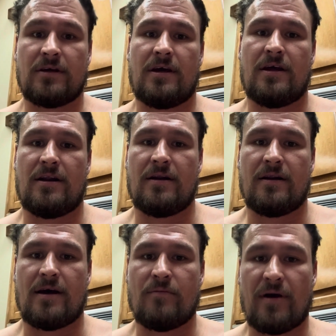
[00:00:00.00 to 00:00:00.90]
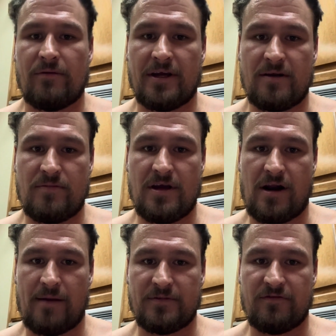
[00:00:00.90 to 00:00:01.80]
and I'm probably going to be
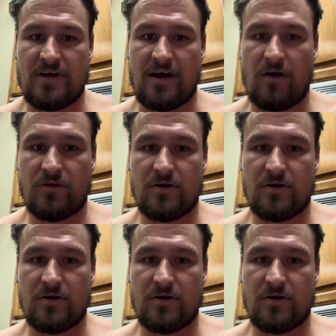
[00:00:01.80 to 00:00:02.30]
an OPTAVIA health